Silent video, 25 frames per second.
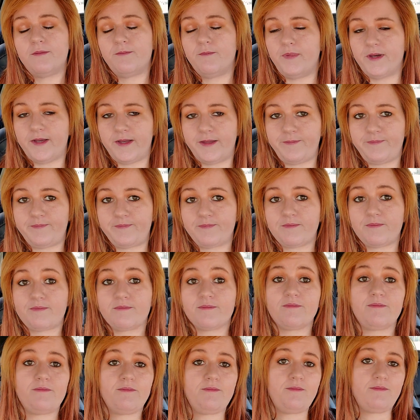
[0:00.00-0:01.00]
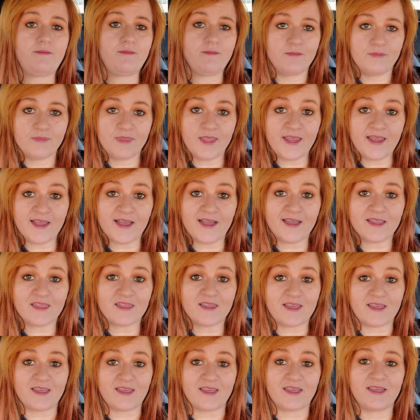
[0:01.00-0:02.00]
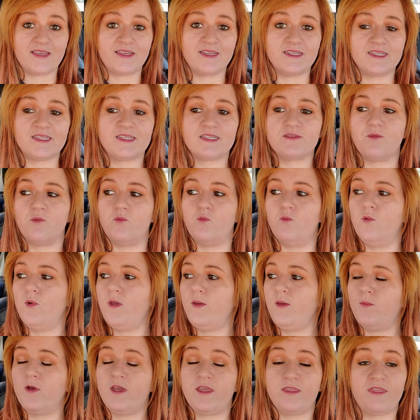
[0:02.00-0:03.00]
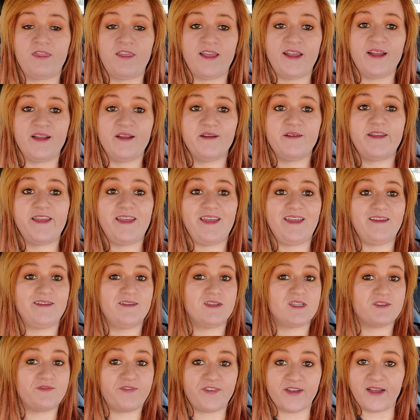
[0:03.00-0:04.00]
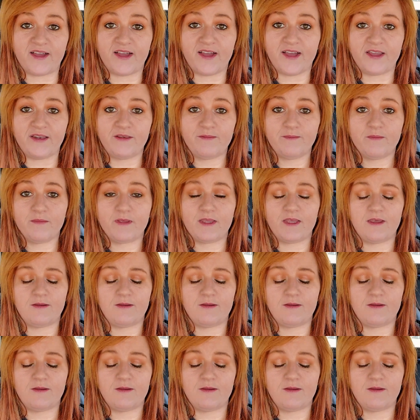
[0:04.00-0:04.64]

But they got the keys. We went there. It was fun.